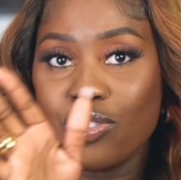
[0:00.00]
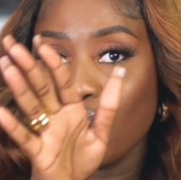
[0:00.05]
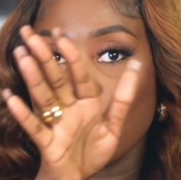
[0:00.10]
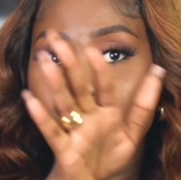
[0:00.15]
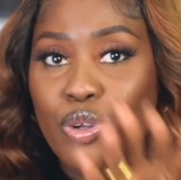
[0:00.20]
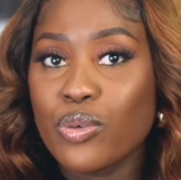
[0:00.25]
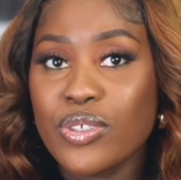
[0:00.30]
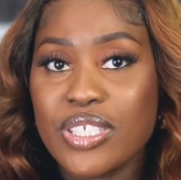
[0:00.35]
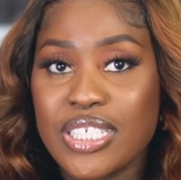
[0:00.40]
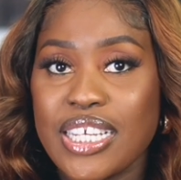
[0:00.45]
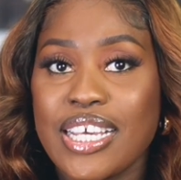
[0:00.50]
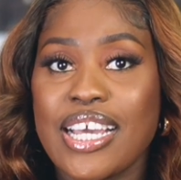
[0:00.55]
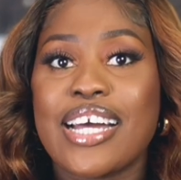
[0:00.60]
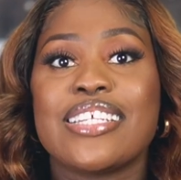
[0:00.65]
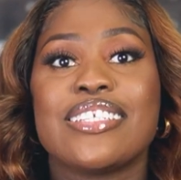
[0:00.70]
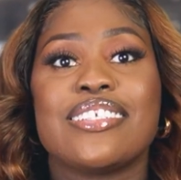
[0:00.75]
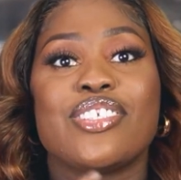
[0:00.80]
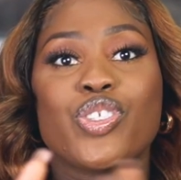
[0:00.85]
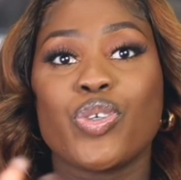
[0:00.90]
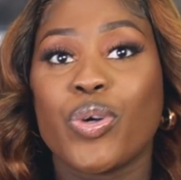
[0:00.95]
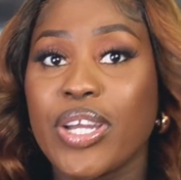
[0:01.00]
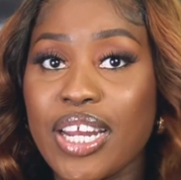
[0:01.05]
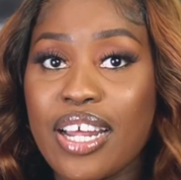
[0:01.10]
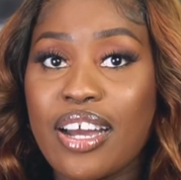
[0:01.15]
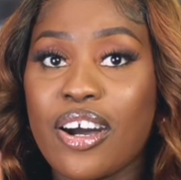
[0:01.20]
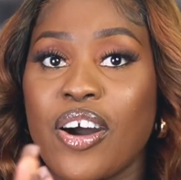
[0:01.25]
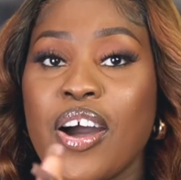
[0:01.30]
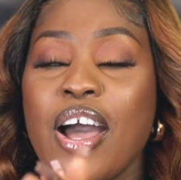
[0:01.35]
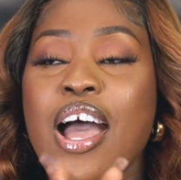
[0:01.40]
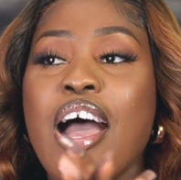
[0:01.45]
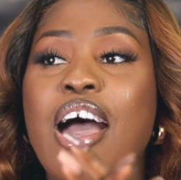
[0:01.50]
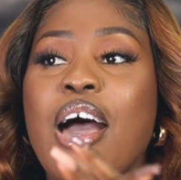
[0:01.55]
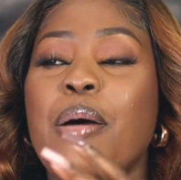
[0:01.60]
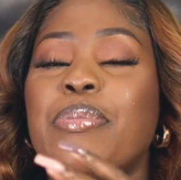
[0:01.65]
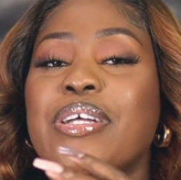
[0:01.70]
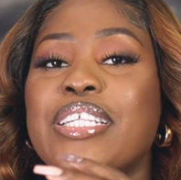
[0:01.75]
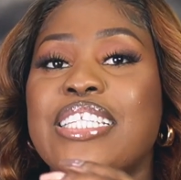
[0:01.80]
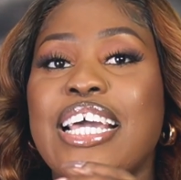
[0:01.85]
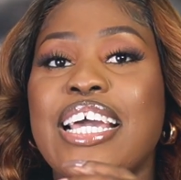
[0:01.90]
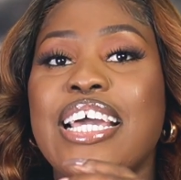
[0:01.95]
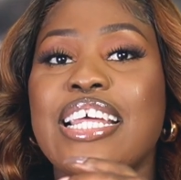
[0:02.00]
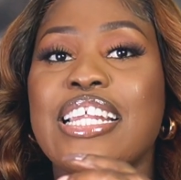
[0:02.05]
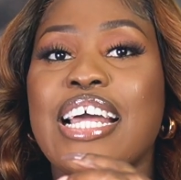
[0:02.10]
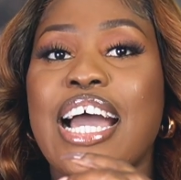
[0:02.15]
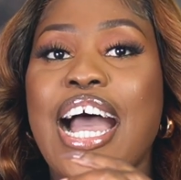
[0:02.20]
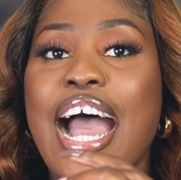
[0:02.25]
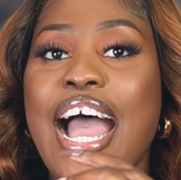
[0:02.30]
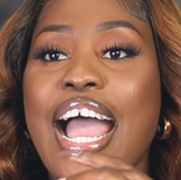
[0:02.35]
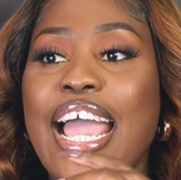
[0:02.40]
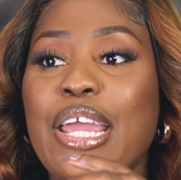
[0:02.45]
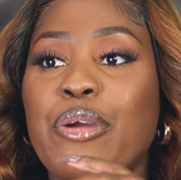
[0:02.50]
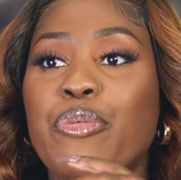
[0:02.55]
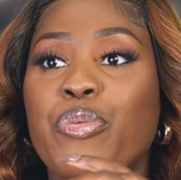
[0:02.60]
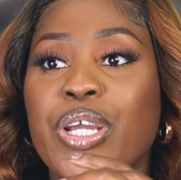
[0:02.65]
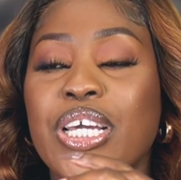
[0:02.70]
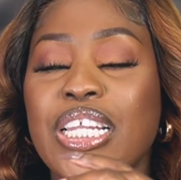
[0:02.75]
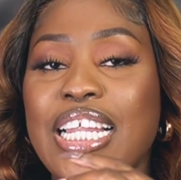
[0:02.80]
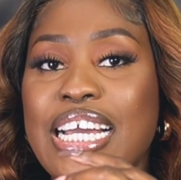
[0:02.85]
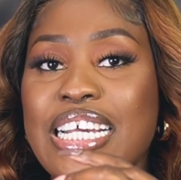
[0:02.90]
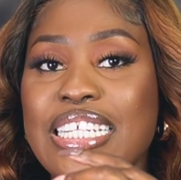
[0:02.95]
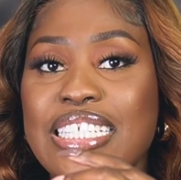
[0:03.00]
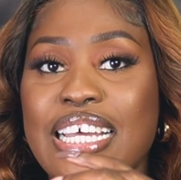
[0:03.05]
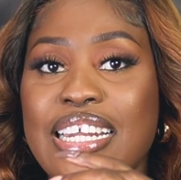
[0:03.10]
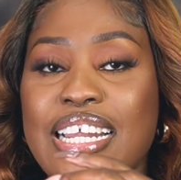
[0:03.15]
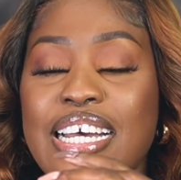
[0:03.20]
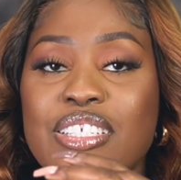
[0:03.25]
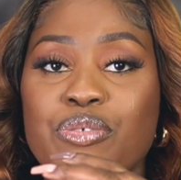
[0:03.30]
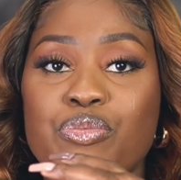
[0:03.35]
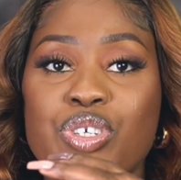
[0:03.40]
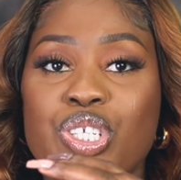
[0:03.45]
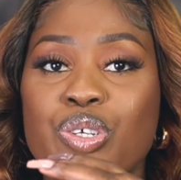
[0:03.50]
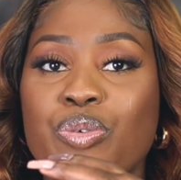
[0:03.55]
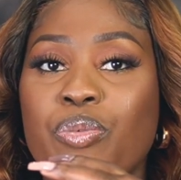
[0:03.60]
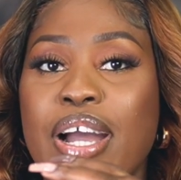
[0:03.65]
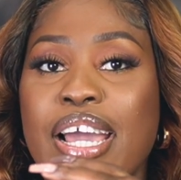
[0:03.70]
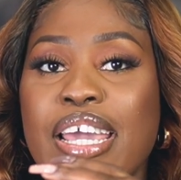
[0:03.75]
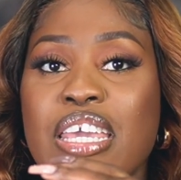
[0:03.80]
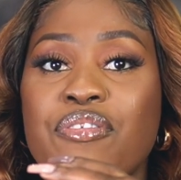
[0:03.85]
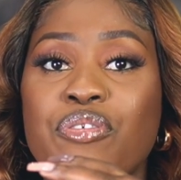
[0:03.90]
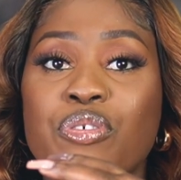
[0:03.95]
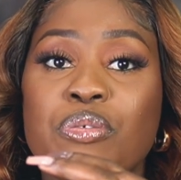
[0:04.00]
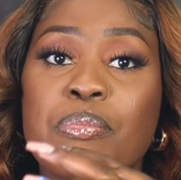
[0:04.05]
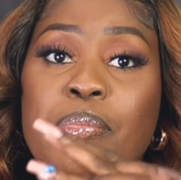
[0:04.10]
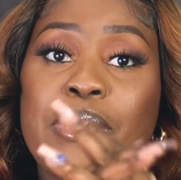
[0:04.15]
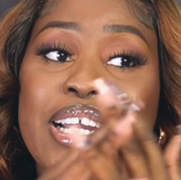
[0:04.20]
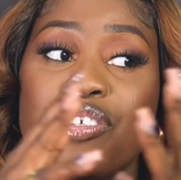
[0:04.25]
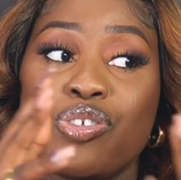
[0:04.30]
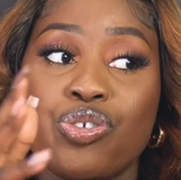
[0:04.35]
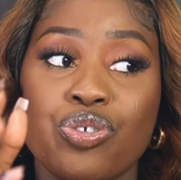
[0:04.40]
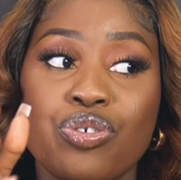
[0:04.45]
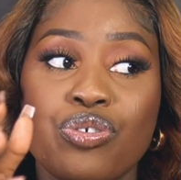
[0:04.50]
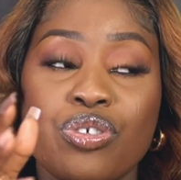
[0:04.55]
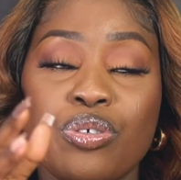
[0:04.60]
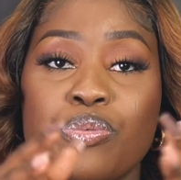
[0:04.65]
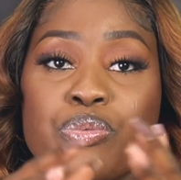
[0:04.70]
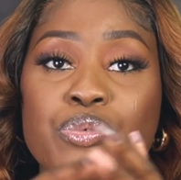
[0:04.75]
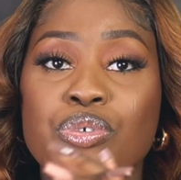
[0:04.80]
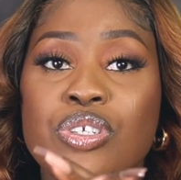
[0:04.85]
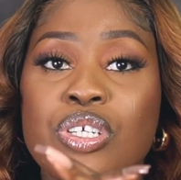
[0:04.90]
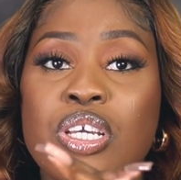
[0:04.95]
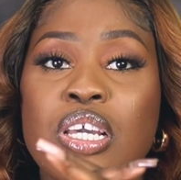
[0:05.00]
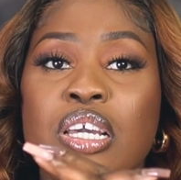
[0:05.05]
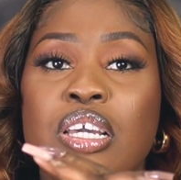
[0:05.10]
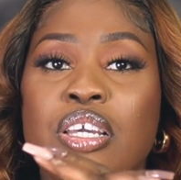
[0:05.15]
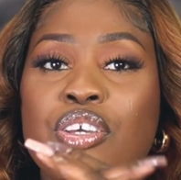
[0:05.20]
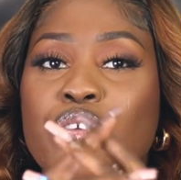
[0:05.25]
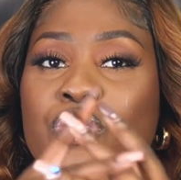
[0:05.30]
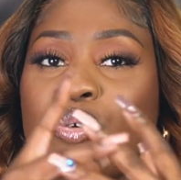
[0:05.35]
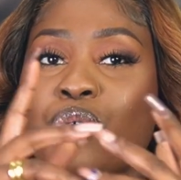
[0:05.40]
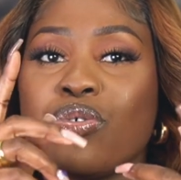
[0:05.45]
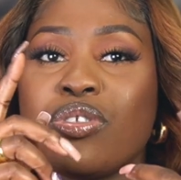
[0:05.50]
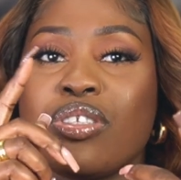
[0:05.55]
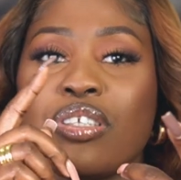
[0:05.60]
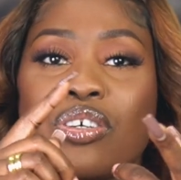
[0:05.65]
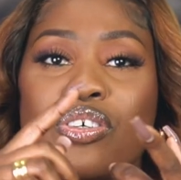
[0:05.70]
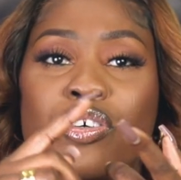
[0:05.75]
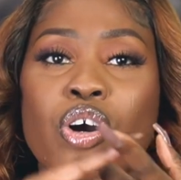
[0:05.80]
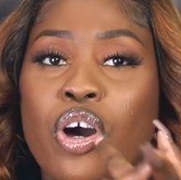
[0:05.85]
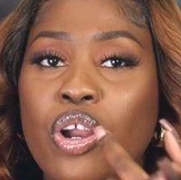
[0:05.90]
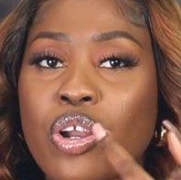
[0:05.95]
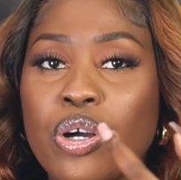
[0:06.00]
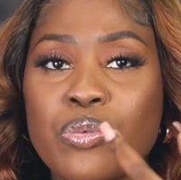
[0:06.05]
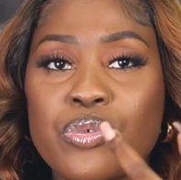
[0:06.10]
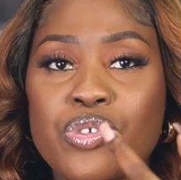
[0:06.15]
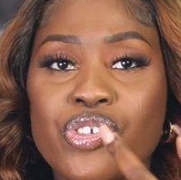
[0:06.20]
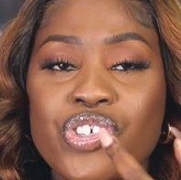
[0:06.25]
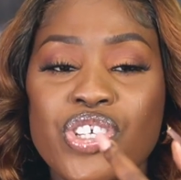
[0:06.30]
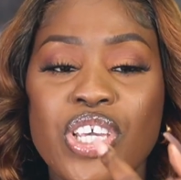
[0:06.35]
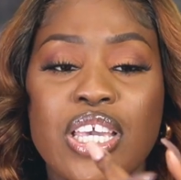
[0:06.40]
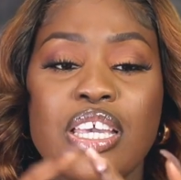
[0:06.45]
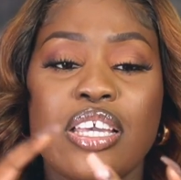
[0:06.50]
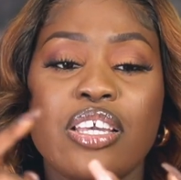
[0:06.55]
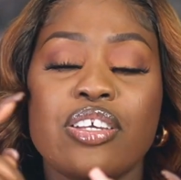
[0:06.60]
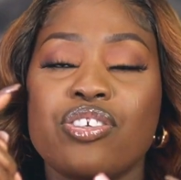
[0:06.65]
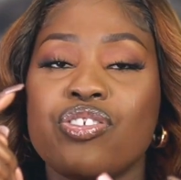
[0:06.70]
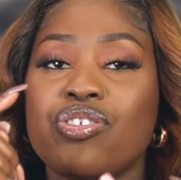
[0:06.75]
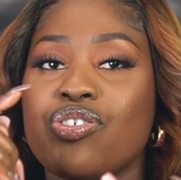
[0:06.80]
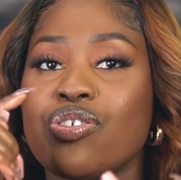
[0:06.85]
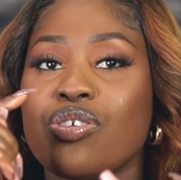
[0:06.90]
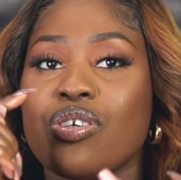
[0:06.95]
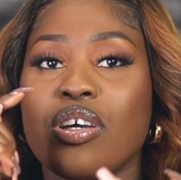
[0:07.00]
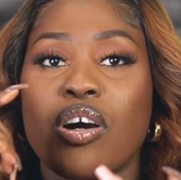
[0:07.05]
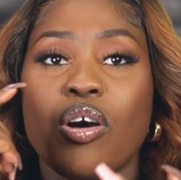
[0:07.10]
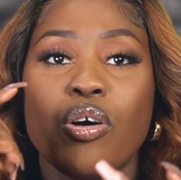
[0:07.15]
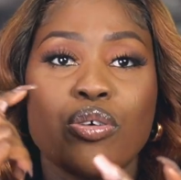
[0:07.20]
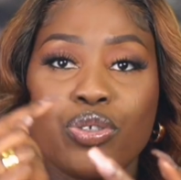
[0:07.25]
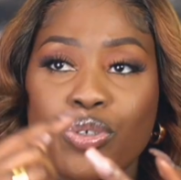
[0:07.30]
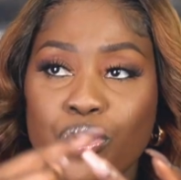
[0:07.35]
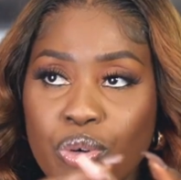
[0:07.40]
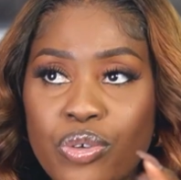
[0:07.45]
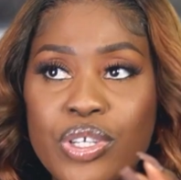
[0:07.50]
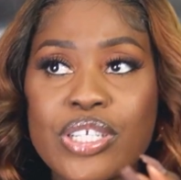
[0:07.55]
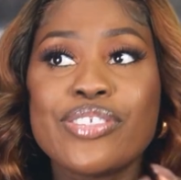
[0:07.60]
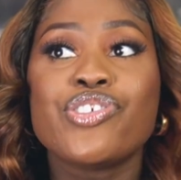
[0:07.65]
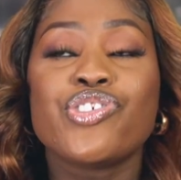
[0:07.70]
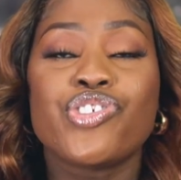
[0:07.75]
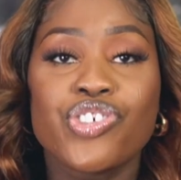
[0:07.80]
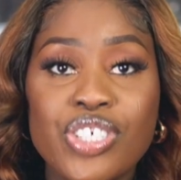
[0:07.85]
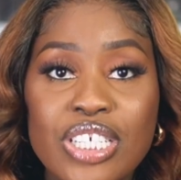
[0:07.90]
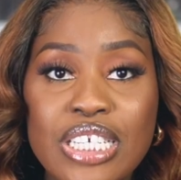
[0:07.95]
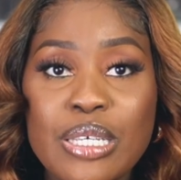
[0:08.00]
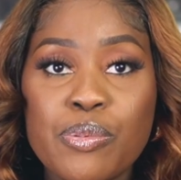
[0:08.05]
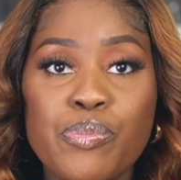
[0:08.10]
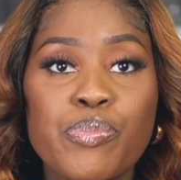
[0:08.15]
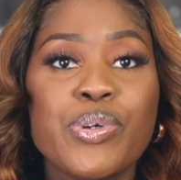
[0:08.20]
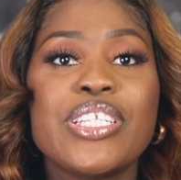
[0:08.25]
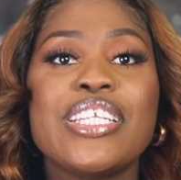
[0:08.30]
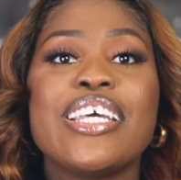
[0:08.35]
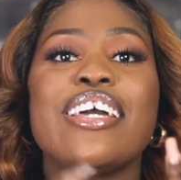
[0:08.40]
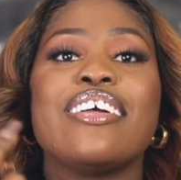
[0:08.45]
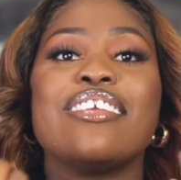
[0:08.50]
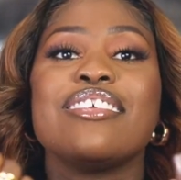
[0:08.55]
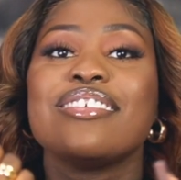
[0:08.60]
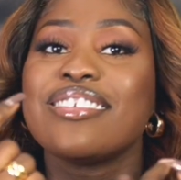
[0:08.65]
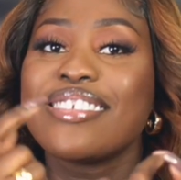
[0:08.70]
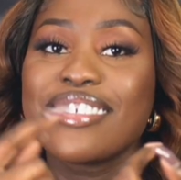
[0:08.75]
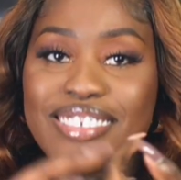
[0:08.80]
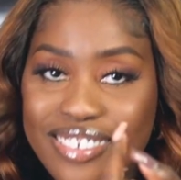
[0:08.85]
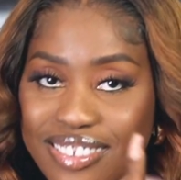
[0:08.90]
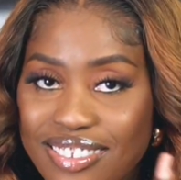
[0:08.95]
close it and store it out, but then I realized that that's the reason why even my jewelry would, you know, the color would change, although it's cheap, but then